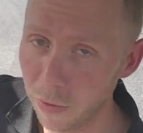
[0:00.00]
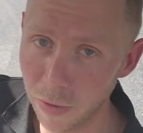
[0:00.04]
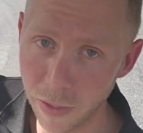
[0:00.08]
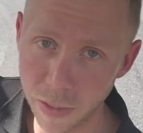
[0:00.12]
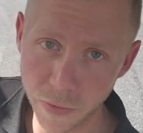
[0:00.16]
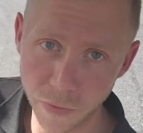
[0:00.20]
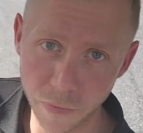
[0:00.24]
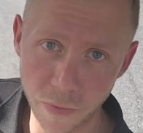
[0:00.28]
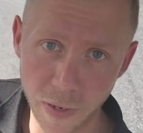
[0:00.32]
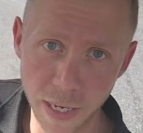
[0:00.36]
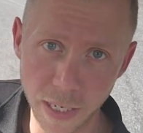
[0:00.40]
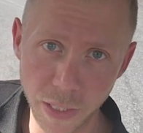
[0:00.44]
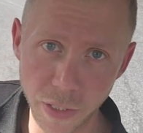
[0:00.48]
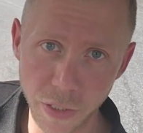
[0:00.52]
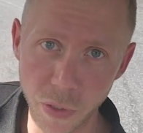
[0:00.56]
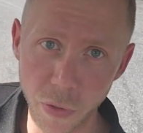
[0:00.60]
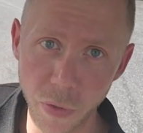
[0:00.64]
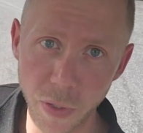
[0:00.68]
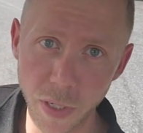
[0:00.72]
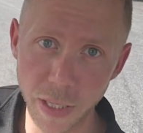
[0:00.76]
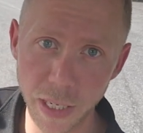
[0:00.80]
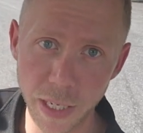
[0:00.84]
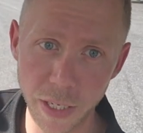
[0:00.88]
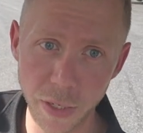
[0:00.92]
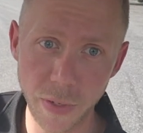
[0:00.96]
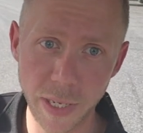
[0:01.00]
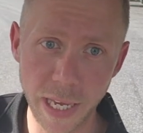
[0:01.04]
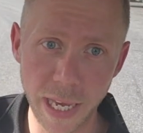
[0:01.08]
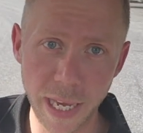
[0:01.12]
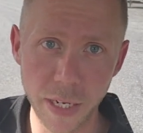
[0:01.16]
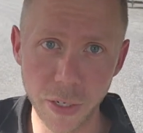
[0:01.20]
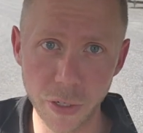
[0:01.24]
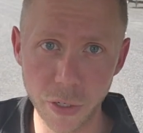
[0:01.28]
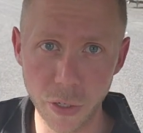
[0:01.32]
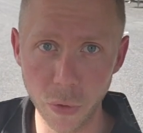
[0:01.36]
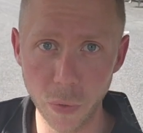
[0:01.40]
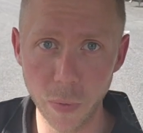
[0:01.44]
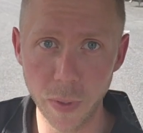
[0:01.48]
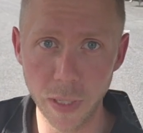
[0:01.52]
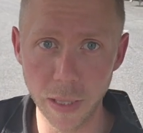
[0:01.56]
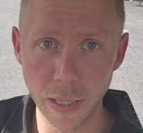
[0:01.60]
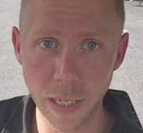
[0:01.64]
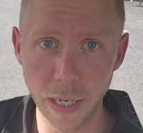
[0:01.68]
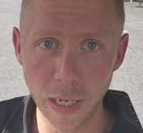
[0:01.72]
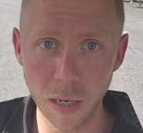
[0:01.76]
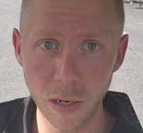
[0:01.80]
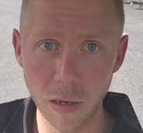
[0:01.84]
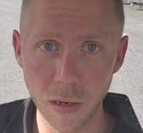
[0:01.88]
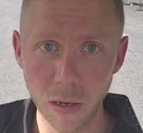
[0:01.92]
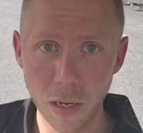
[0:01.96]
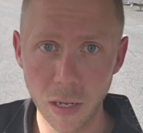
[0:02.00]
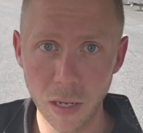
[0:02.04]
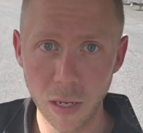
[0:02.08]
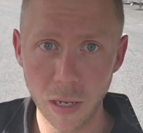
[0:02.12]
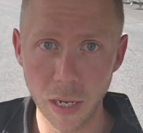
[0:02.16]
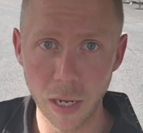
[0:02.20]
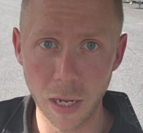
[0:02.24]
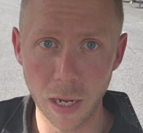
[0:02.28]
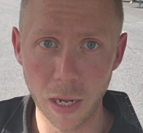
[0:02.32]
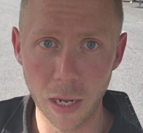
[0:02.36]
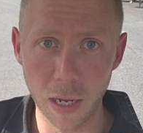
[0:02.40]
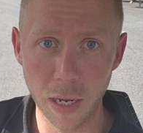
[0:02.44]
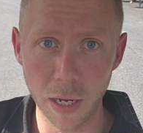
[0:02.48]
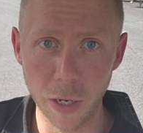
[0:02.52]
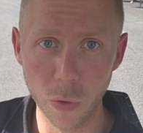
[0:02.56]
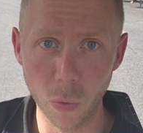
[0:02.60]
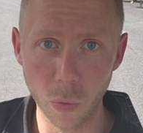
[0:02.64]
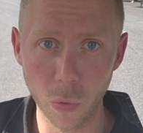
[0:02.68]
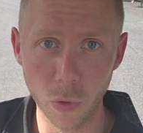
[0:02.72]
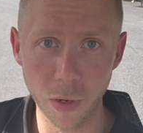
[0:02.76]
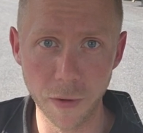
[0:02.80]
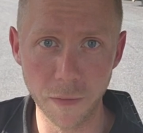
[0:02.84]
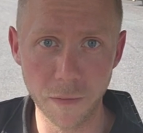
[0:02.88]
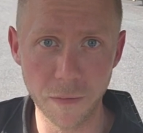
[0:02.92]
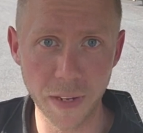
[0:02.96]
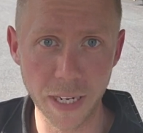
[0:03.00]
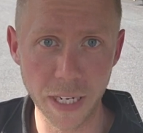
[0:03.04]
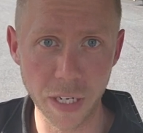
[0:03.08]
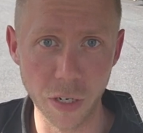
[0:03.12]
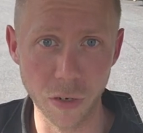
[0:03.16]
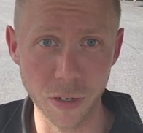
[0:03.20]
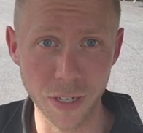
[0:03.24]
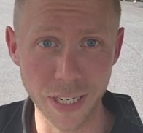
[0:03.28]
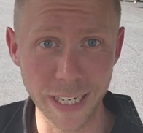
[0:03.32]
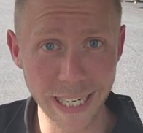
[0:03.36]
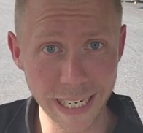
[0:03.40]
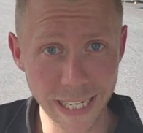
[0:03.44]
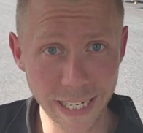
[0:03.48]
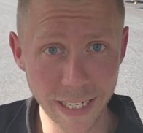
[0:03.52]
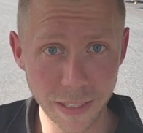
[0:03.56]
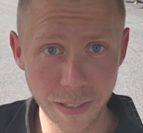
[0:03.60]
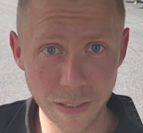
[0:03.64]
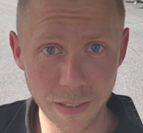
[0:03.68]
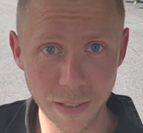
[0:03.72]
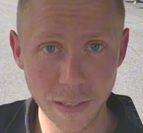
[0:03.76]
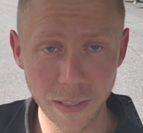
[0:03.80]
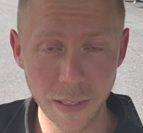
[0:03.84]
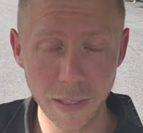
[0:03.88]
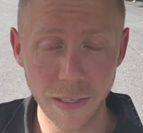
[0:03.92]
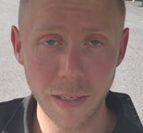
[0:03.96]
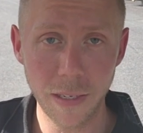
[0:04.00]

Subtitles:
there is fine tuning that you can do in there in order to fit your needs.